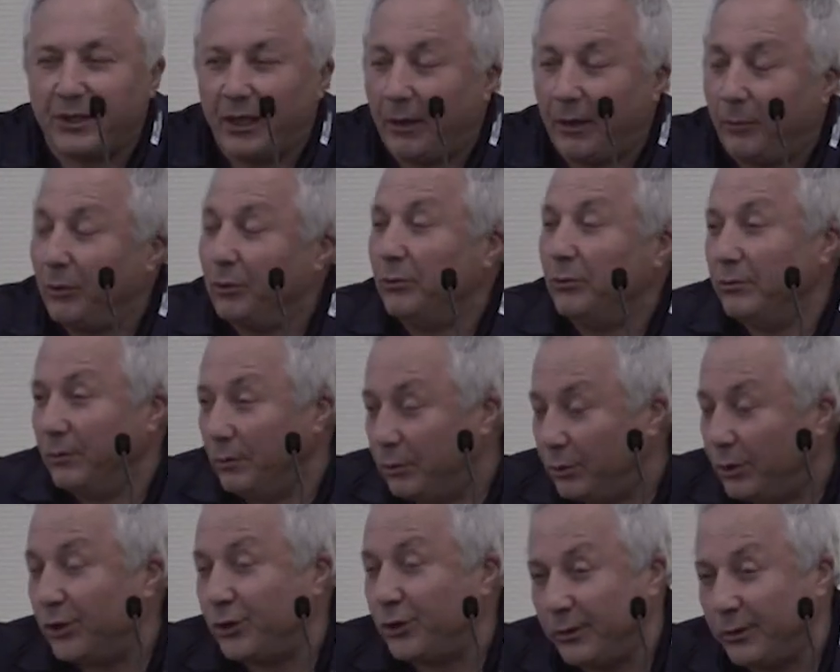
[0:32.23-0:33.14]
I'm a
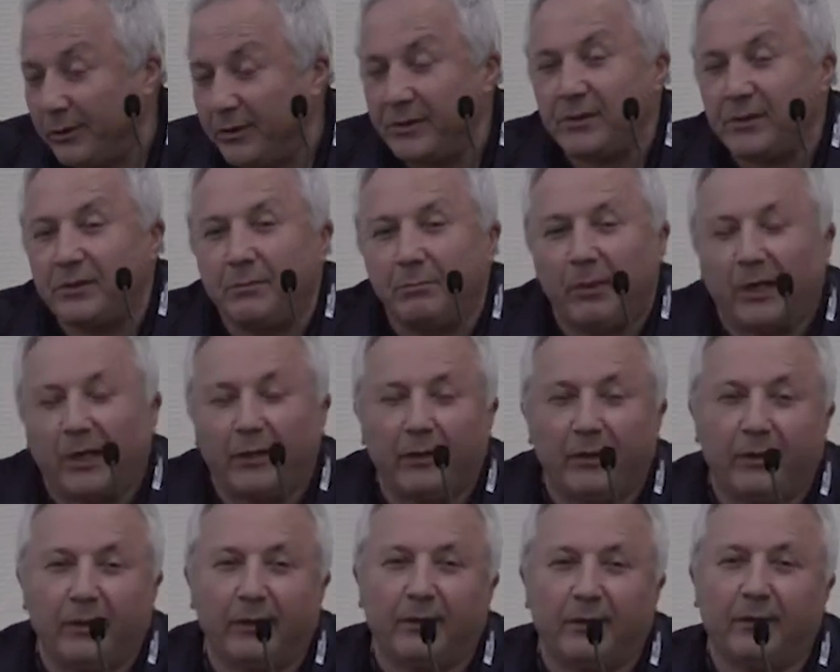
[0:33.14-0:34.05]
nutritionist. My
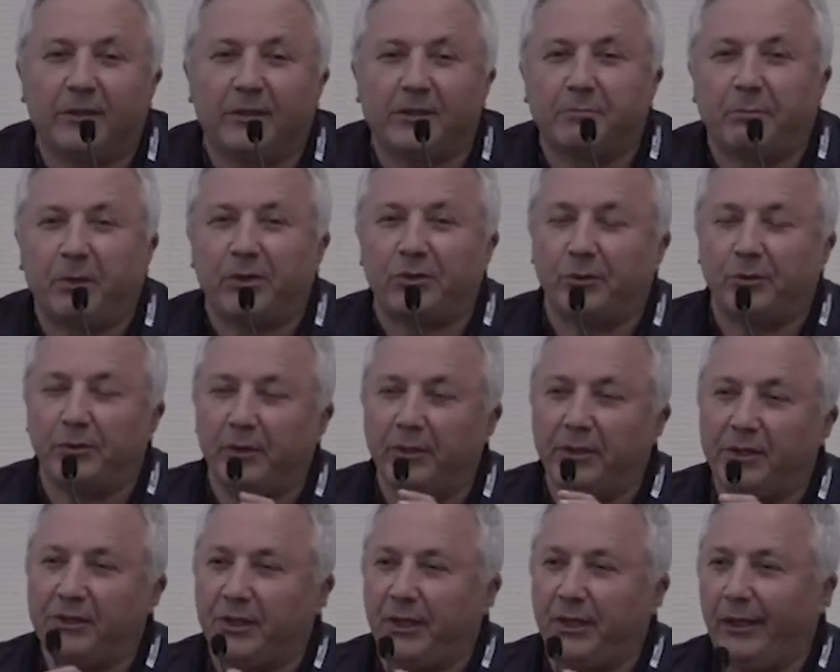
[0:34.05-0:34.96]
specialty
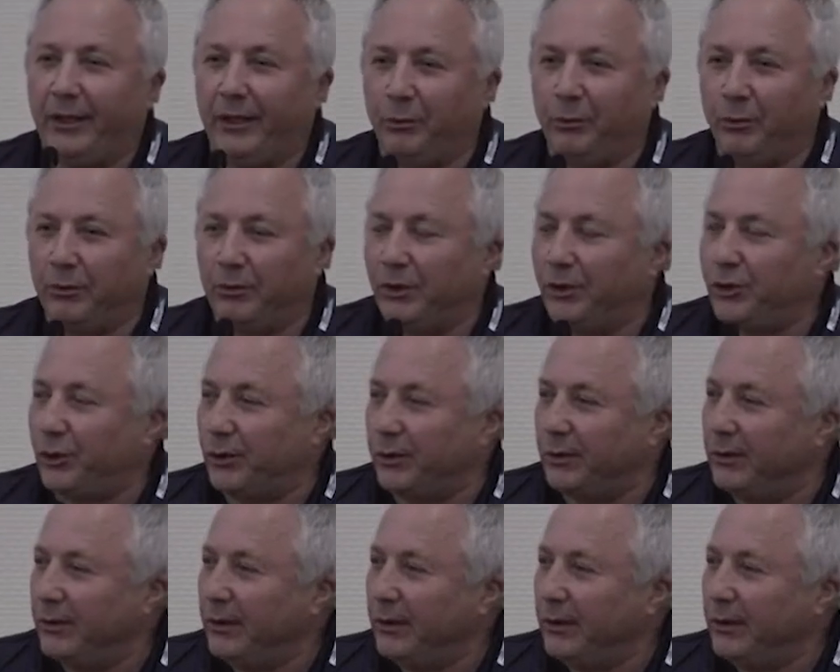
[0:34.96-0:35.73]
is dairy nutrition.